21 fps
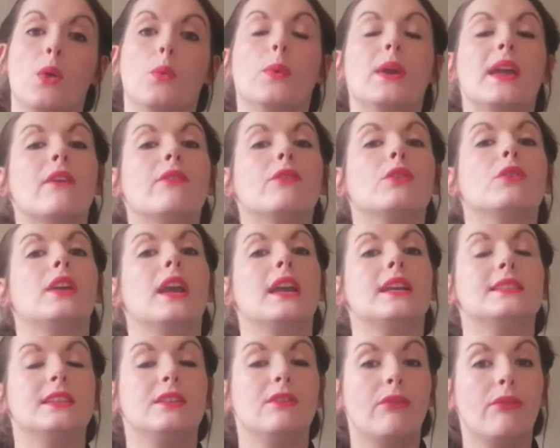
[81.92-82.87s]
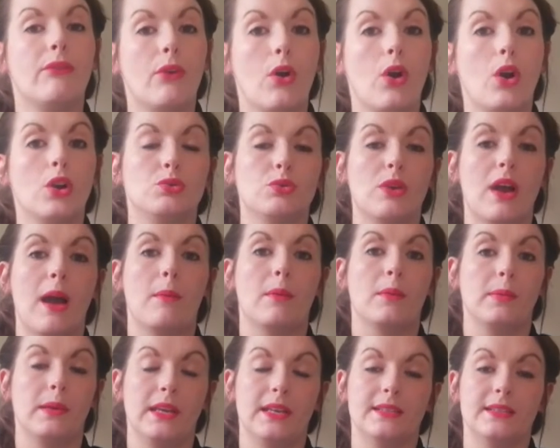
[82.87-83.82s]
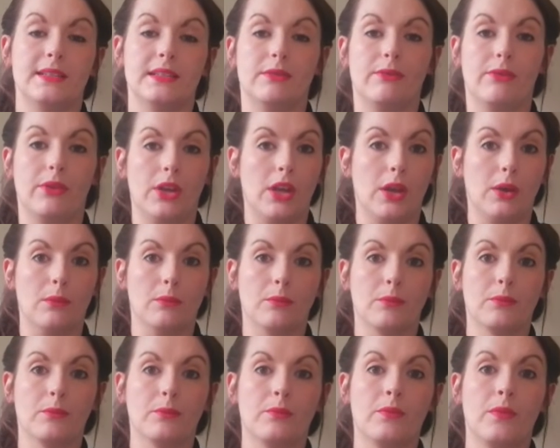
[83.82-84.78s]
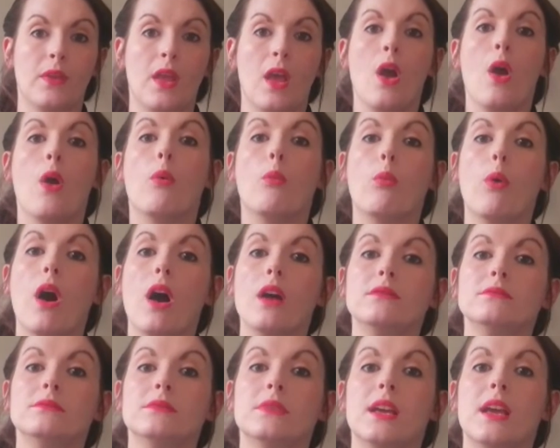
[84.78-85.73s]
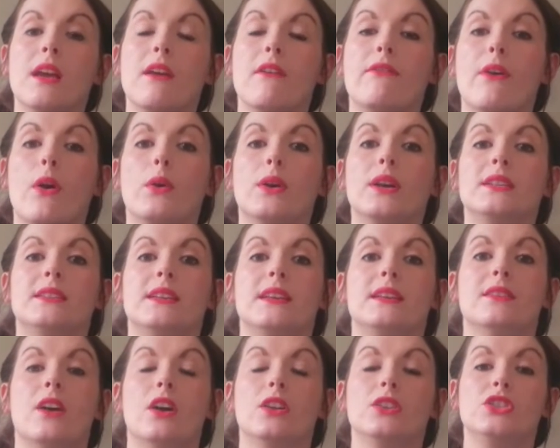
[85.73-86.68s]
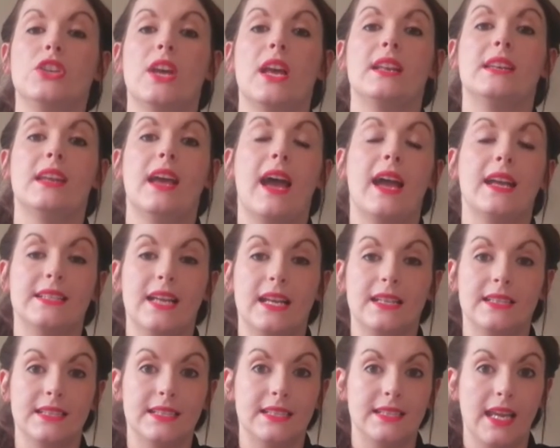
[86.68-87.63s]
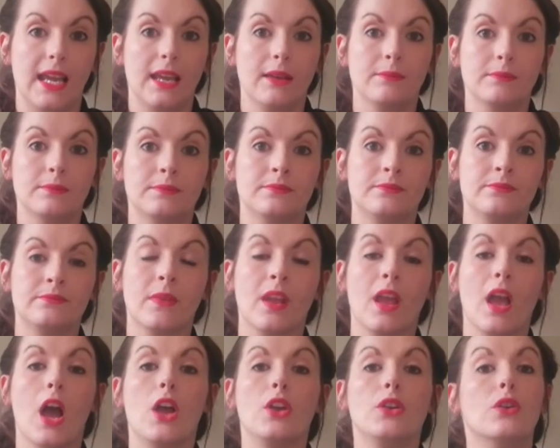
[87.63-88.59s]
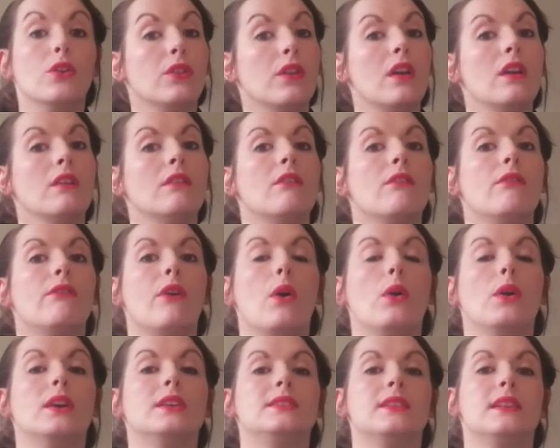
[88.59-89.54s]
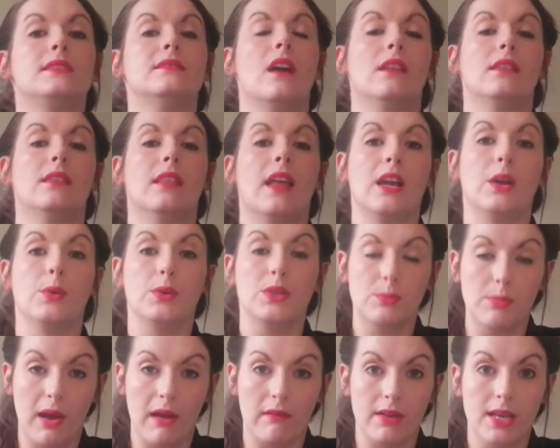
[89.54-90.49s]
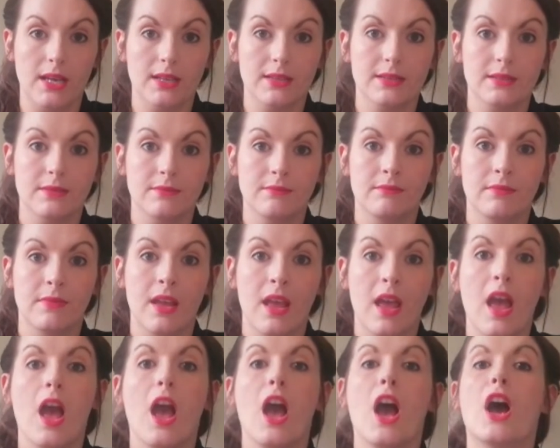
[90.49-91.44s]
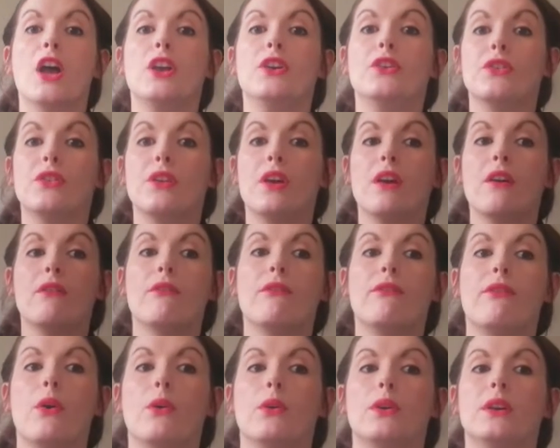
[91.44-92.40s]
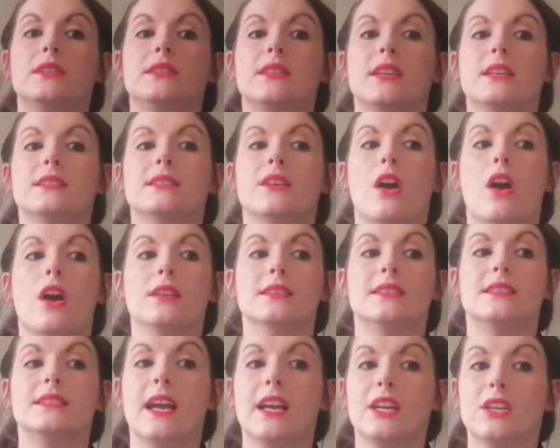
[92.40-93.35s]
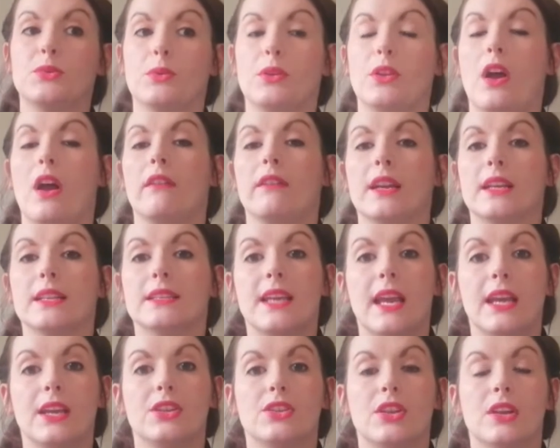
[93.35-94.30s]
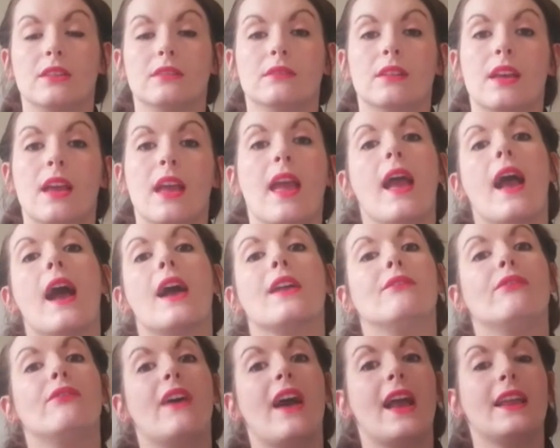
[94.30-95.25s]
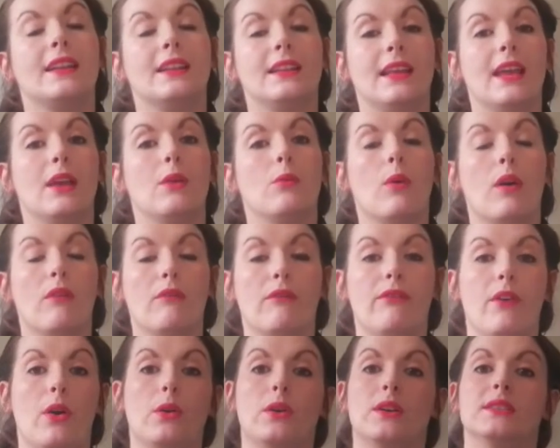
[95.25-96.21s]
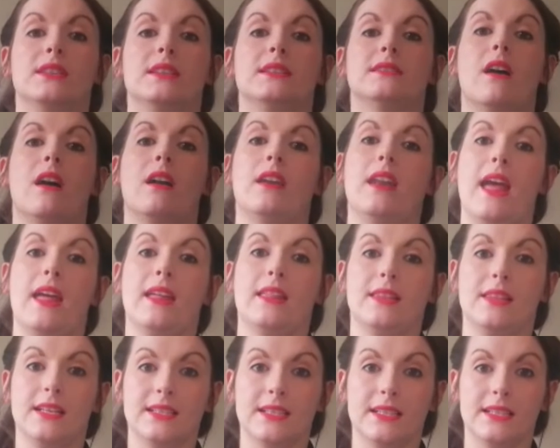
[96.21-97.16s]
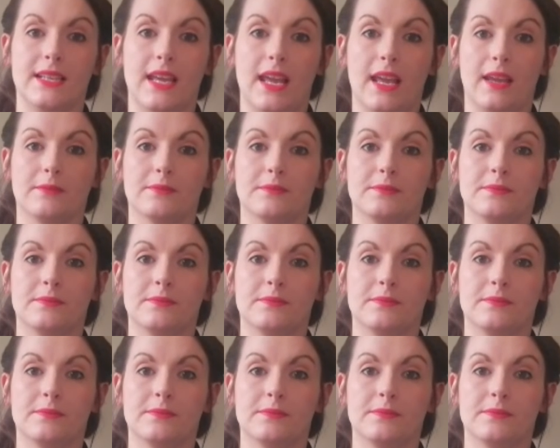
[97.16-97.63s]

We have created four drama pieces for you. One focuses on gender identity, another focuses on language barriers, another focuses on sexual orientation, and finally one focuses on ethnicity.